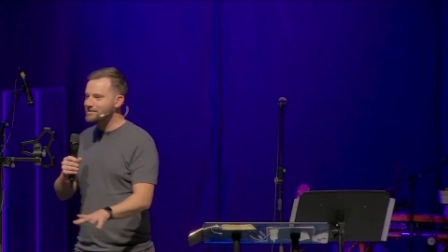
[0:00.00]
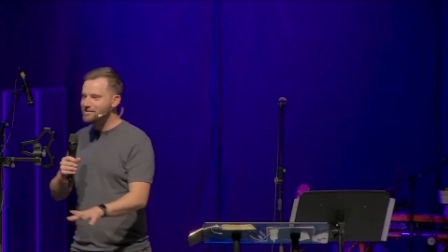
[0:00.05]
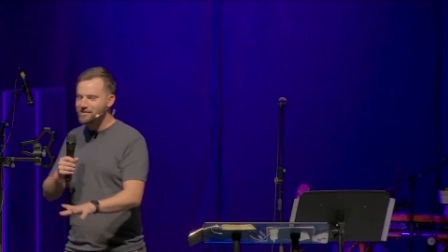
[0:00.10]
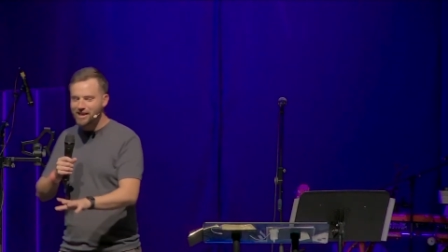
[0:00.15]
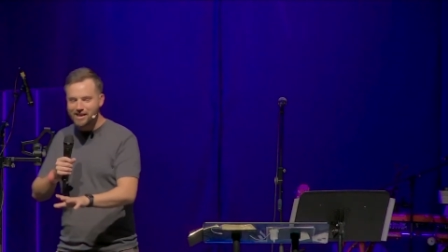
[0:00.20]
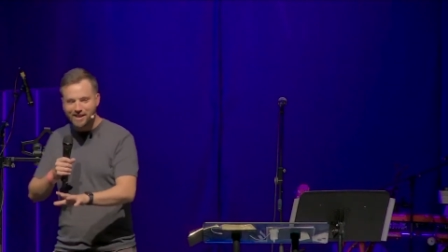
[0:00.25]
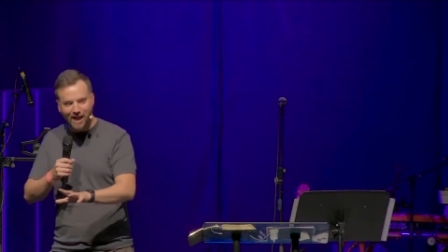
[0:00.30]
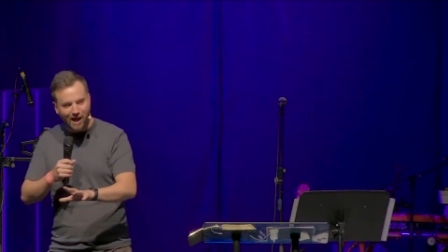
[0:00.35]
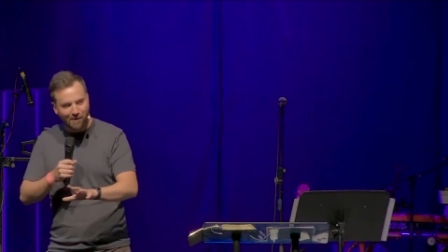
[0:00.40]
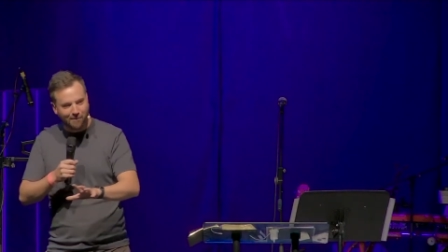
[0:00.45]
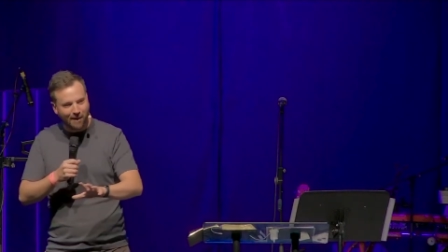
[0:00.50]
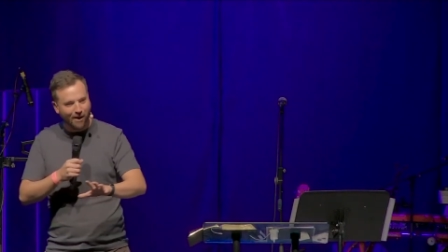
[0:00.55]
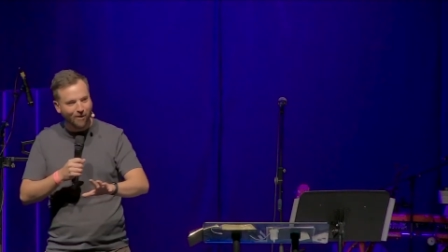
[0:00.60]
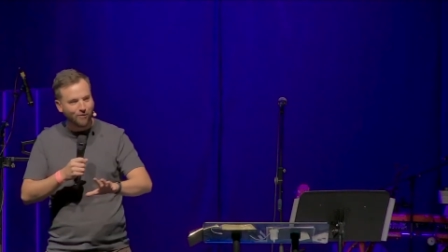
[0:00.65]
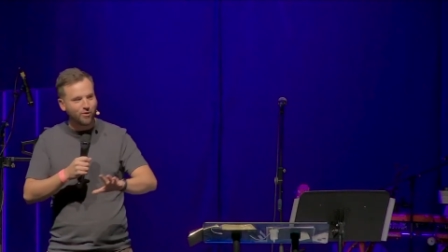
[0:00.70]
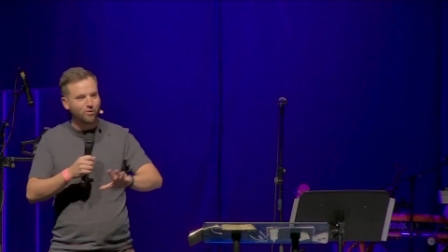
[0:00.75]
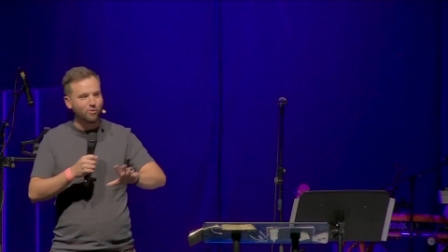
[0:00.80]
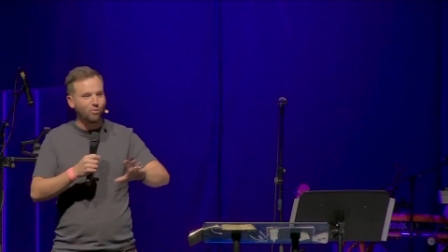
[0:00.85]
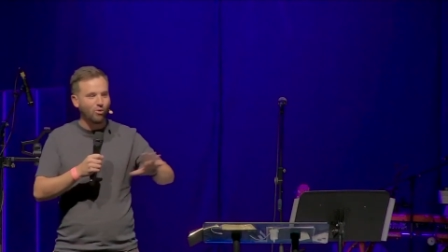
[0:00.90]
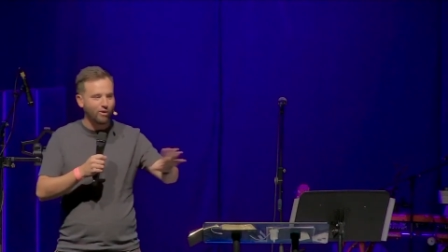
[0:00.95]
say that about
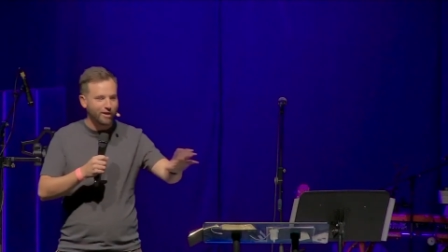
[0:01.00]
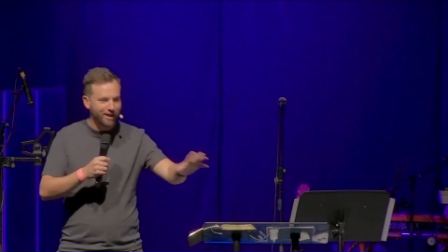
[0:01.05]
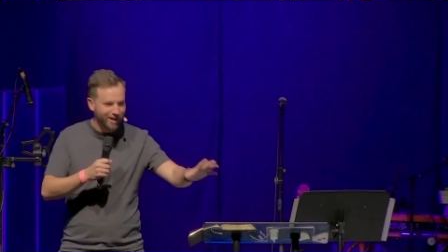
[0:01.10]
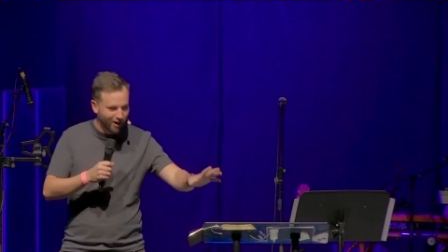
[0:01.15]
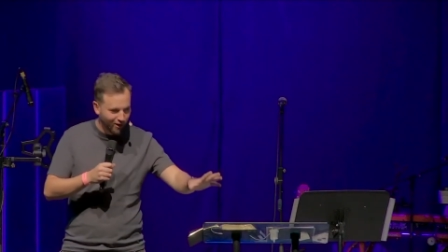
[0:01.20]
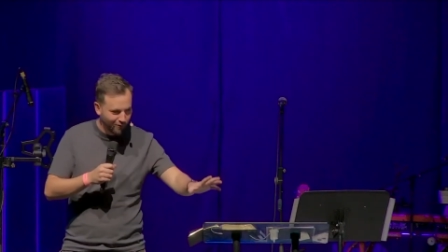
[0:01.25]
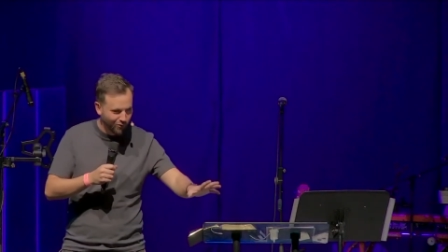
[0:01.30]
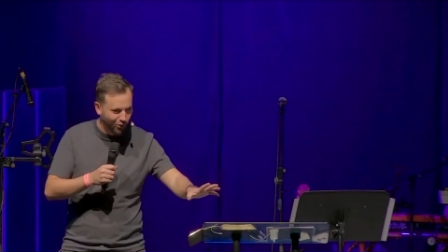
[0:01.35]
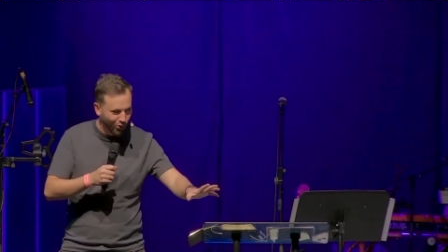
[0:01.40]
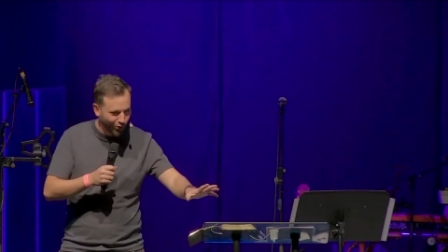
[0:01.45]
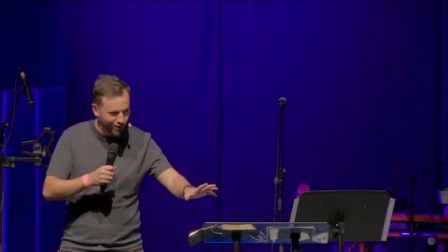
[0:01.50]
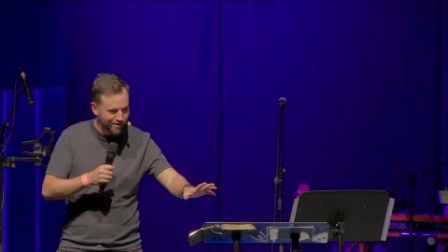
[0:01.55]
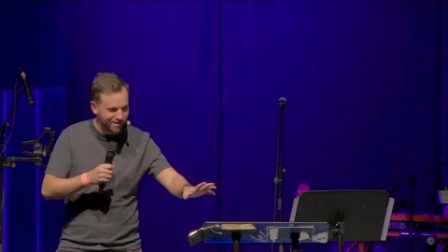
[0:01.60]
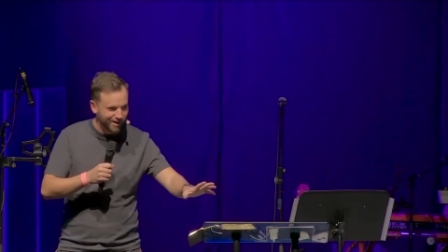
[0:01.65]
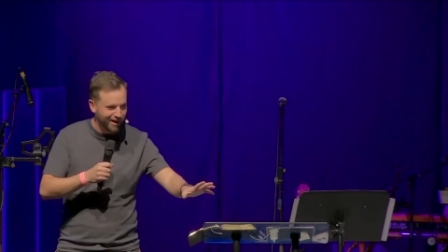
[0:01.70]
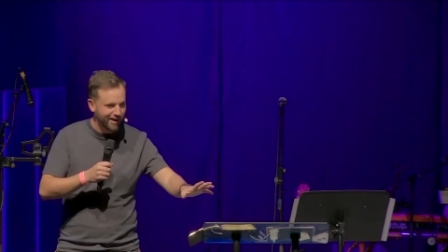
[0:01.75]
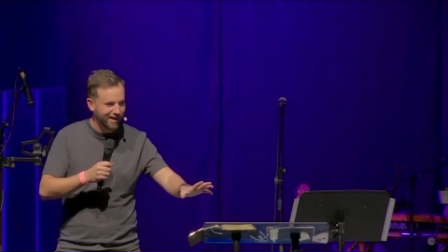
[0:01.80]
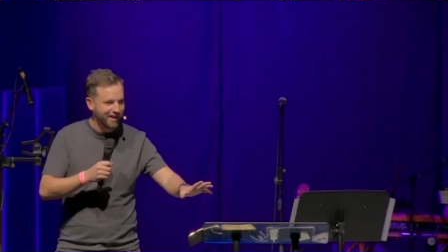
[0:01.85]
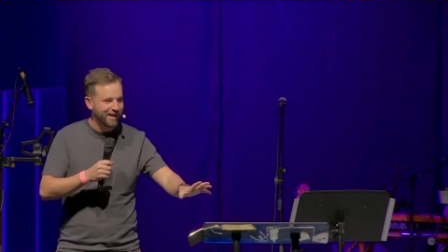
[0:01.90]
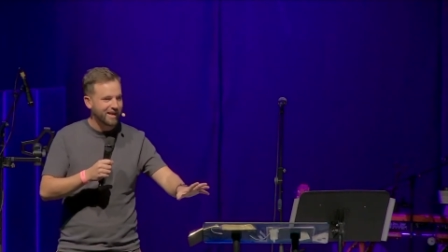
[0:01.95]
the walking on
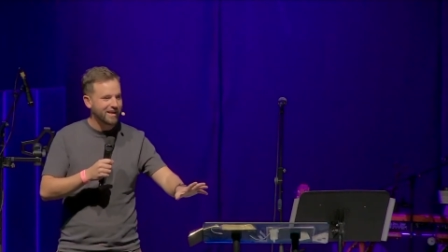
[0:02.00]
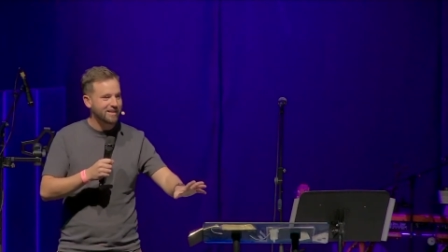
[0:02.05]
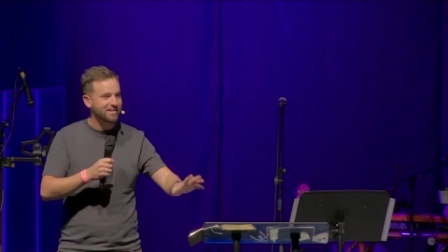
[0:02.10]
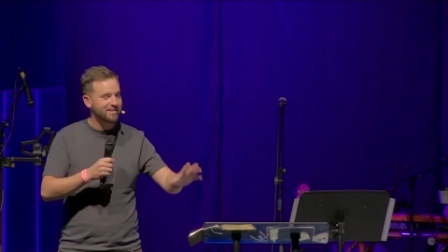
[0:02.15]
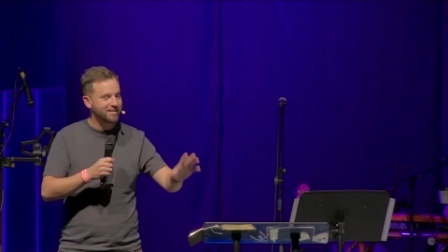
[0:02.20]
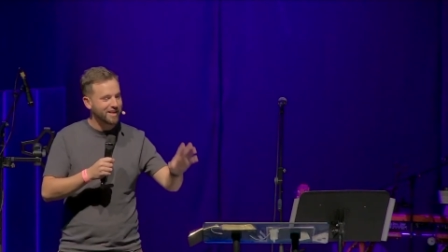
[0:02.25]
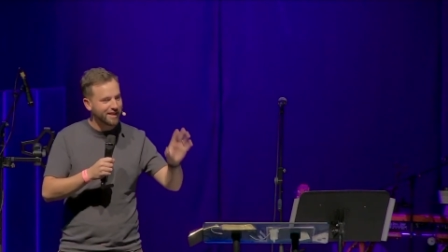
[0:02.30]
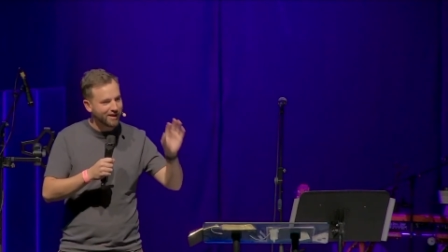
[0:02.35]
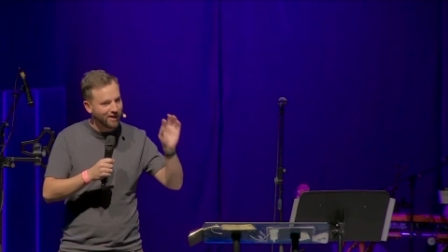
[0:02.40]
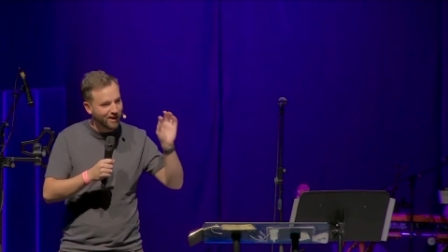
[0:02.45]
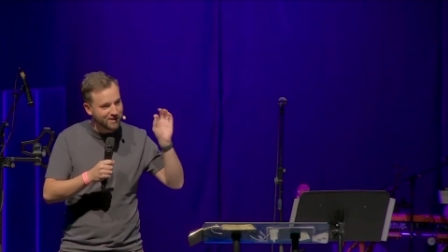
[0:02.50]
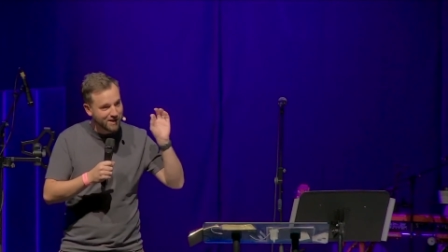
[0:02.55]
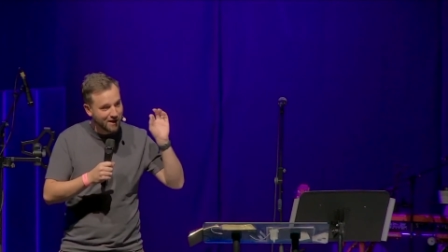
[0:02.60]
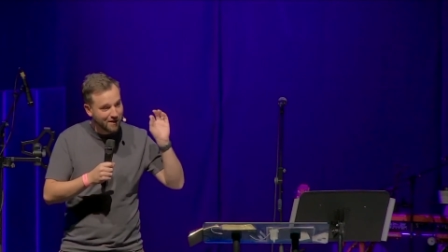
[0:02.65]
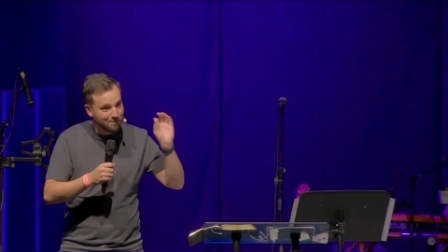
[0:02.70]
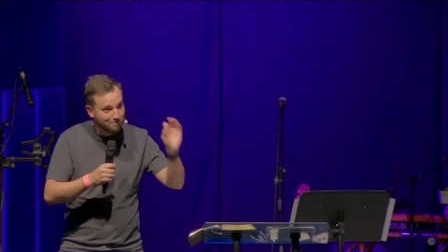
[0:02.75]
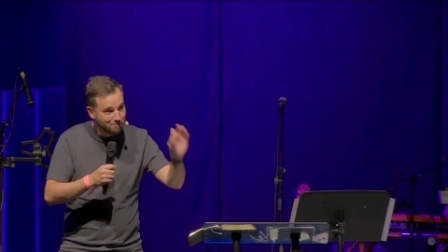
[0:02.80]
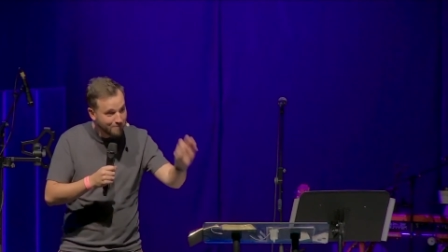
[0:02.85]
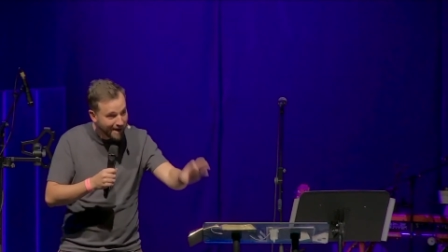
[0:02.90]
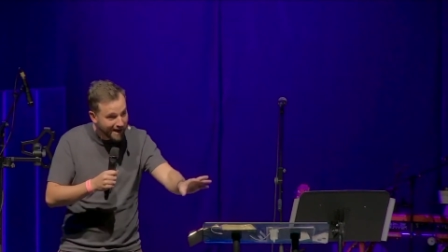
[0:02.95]
water. He doesn't say, guys,
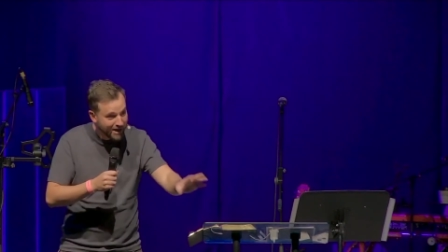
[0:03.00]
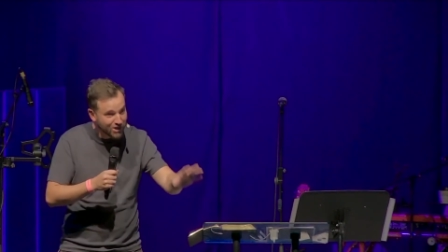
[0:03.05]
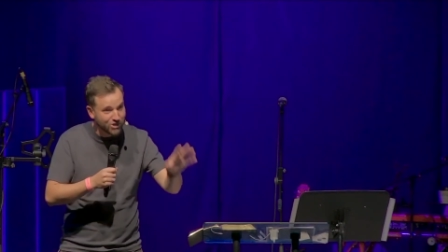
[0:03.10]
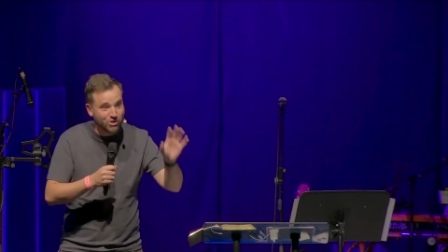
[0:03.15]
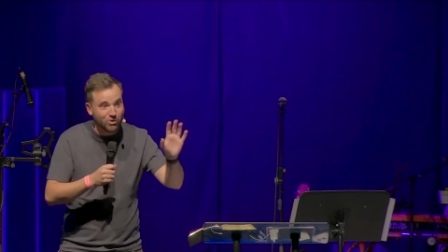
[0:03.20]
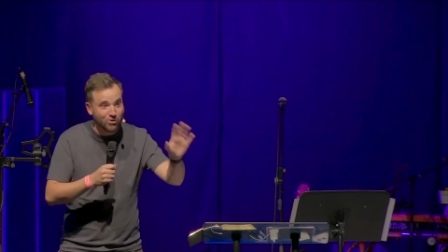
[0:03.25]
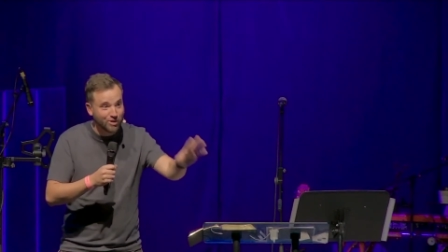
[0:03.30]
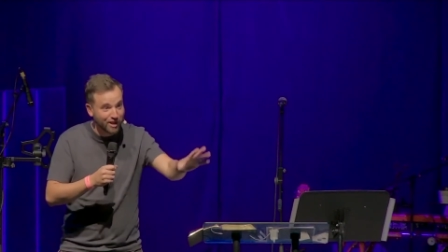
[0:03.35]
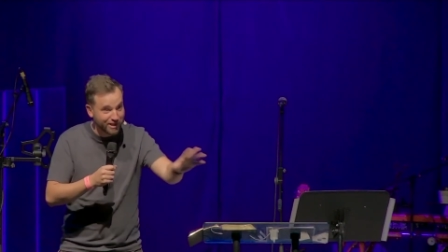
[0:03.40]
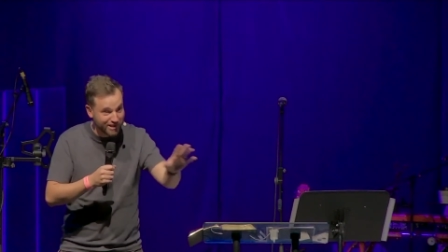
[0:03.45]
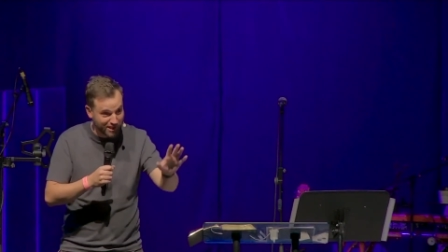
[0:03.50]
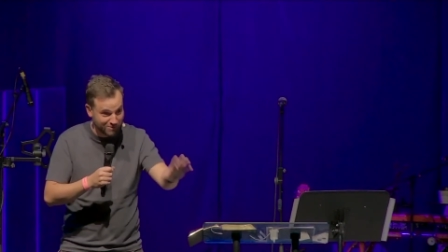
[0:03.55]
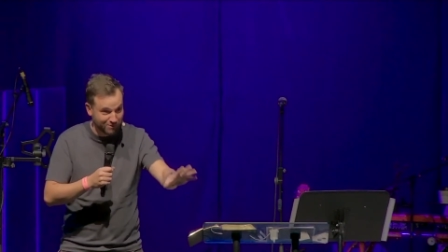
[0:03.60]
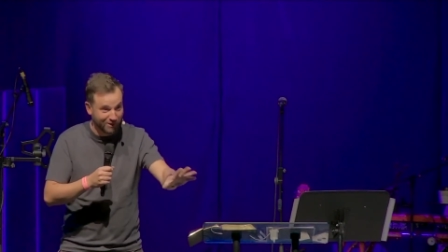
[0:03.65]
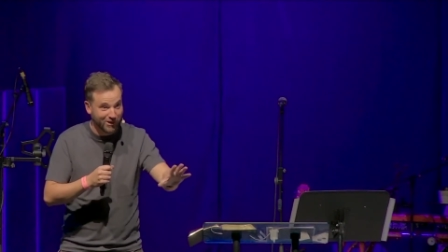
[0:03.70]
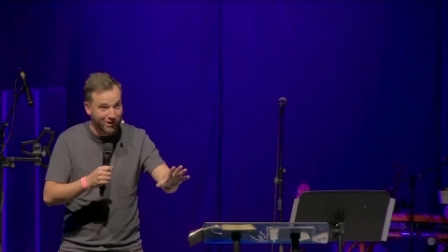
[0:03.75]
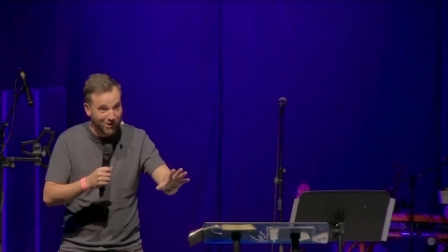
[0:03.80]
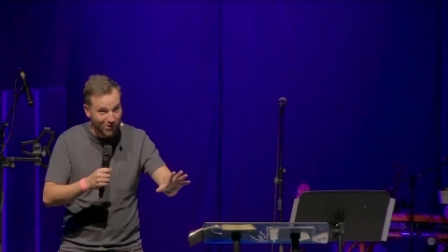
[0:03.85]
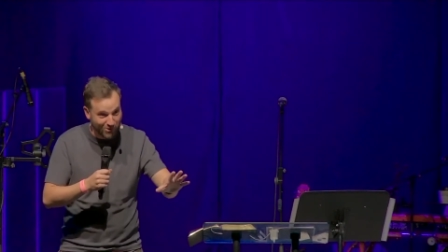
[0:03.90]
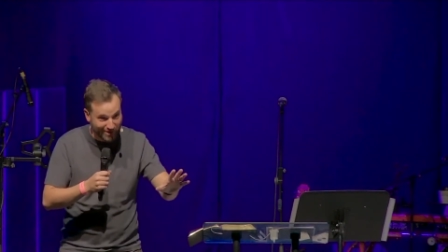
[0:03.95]
make sure this is
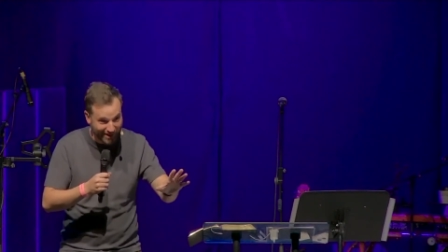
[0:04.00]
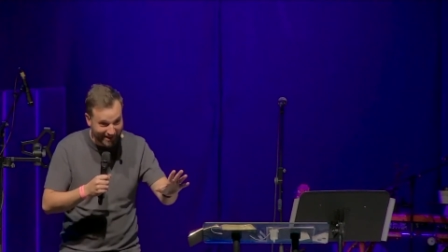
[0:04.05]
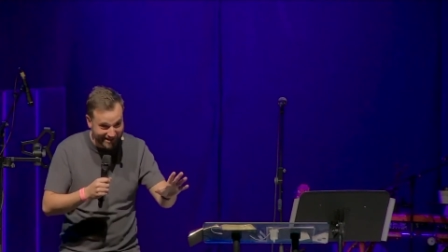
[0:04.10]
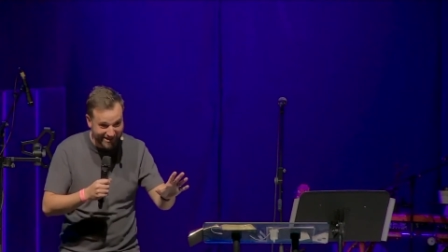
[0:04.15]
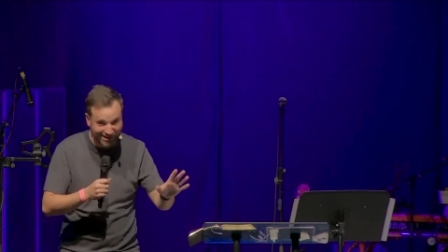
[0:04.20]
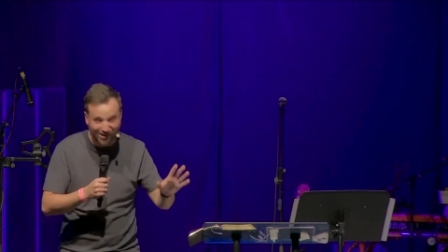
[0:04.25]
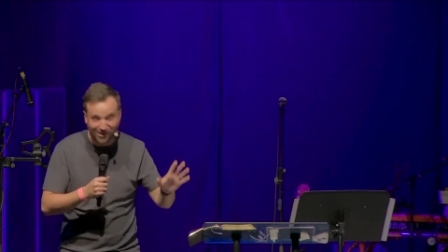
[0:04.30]
recorded so